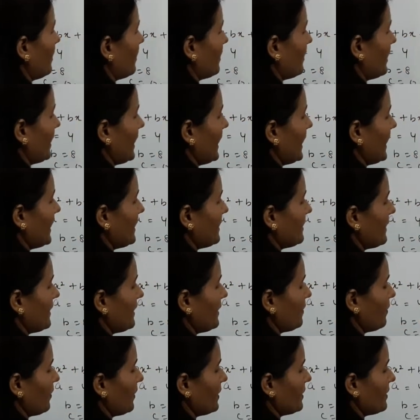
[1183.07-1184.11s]
T is
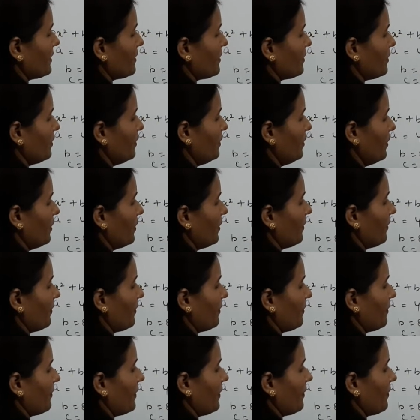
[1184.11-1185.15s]
equals to
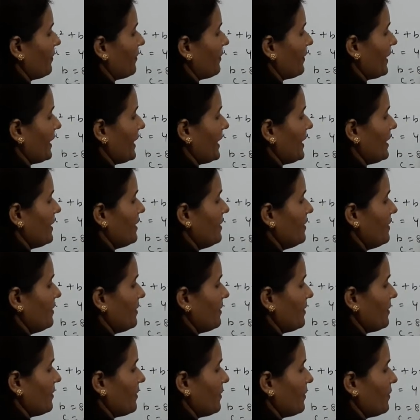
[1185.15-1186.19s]
15
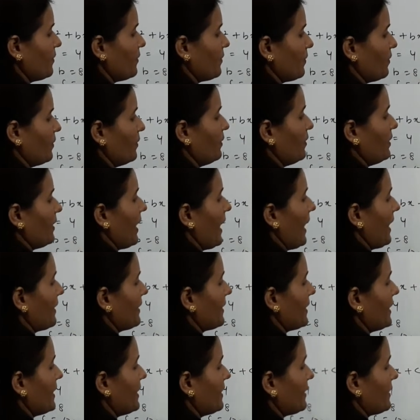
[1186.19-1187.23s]
root and
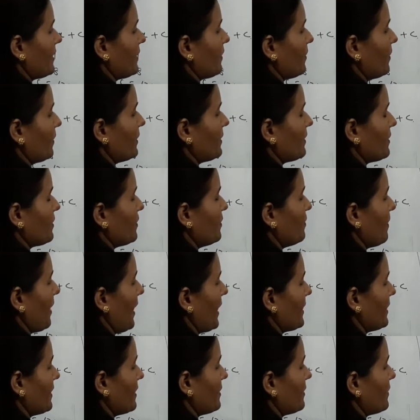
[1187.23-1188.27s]
t is equals to
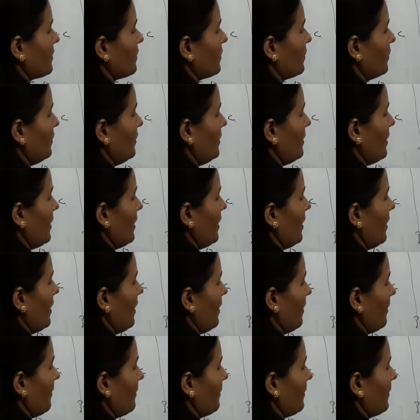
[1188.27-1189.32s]
minus root
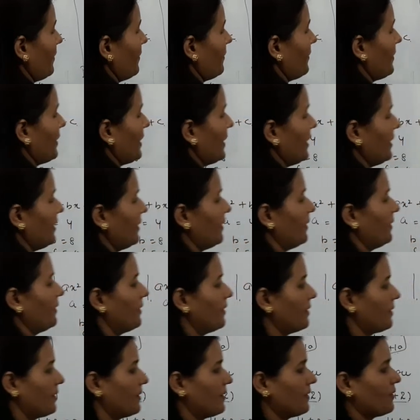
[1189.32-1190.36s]
15.
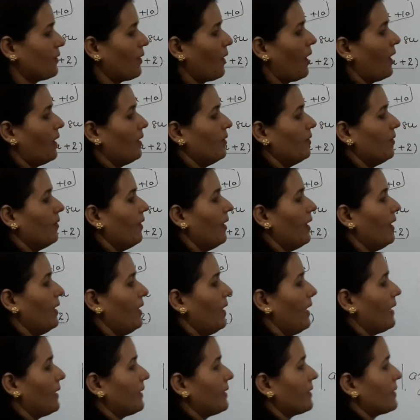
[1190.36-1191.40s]
This is your alpha
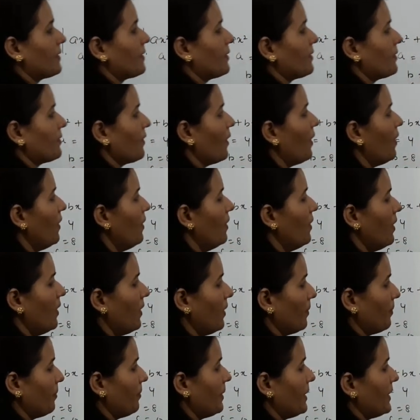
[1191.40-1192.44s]
and this is your
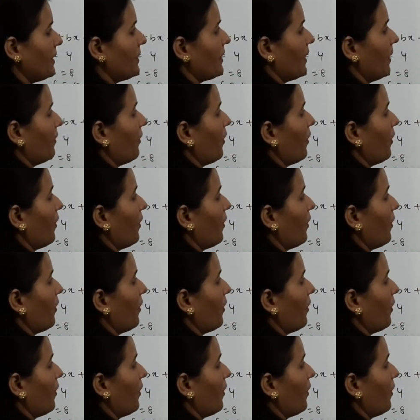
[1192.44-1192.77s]
beta.